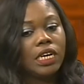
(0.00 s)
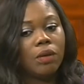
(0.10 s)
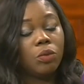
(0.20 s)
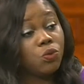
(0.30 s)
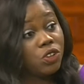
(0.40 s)
a
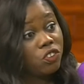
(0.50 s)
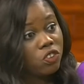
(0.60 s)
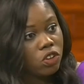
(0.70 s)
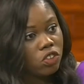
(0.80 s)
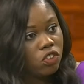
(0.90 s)

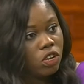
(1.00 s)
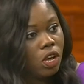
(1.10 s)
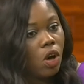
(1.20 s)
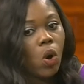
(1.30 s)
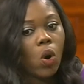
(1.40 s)
research
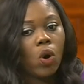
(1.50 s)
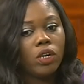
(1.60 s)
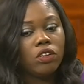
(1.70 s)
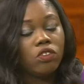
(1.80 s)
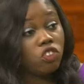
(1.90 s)

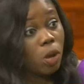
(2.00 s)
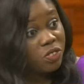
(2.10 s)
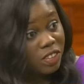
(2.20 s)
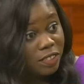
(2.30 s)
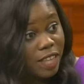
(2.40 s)
on job
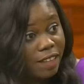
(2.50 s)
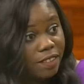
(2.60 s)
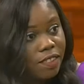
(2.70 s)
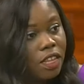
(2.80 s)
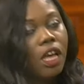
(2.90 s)

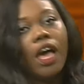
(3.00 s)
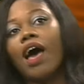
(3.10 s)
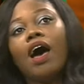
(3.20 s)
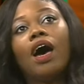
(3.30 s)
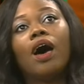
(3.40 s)
success.
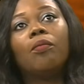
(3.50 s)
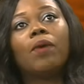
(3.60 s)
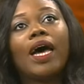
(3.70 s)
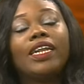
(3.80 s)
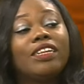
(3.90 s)

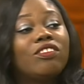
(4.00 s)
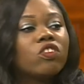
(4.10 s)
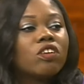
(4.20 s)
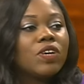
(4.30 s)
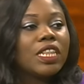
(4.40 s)
And they
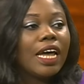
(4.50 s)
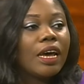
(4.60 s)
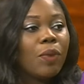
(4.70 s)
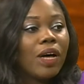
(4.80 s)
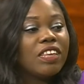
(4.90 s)
discovered that
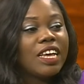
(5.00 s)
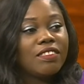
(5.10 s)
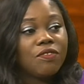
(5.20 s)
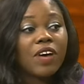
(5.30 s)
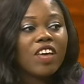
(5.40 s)
about
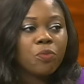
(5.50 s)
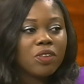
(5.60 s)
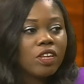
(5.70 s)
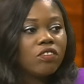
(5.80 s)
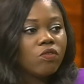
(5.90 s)

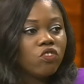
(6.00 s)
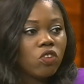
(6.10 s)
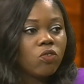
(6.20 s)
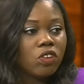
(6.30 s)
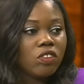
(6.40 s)
85% of
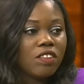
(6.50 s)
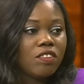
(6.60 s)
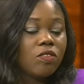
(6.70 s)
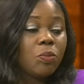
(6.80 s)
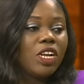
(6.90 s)
job success
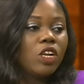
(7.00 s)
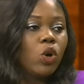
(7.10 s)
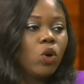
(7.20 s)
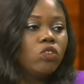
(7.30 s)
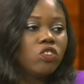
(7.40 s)
is dependent
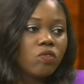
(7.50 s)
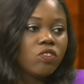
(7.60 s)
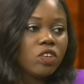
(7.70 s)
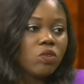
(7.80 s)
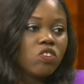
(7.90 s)
on soft
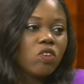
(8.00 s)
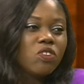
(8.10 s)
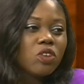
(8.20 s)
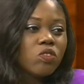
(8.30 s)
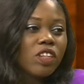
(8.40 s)
skills. Soft
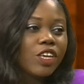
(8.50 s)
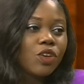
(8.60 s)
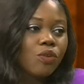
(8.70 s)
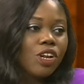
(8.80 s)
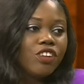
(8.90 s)
skills like
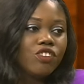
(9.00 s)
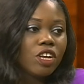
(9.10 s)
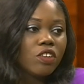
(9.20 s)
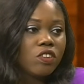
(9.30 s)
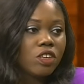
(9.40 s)
your
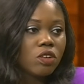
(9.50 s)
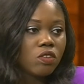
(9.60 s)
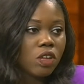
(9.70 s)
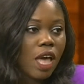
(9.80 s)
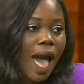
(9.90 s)
relational
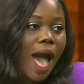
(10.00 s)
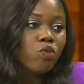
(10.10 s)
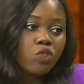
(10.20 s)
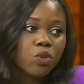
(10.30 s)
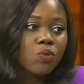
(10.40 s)
skills. How
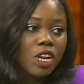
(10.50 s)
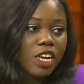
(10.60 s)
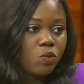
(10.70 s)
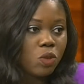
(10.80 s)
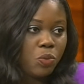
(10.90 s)
do you
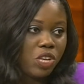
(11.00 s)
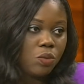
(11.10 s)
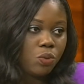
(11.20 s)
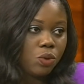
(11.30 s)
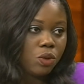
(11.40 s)
relate with
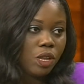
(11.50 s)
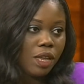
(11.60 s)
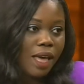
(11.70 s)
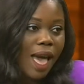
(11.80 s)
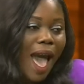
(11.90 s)
people?
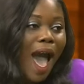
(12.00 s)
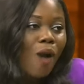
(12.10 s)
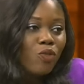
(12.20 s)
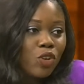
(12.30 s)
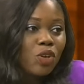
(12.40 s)
How
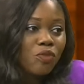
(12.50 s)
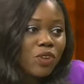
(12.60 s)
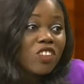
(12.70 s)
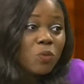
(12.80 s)
do you influence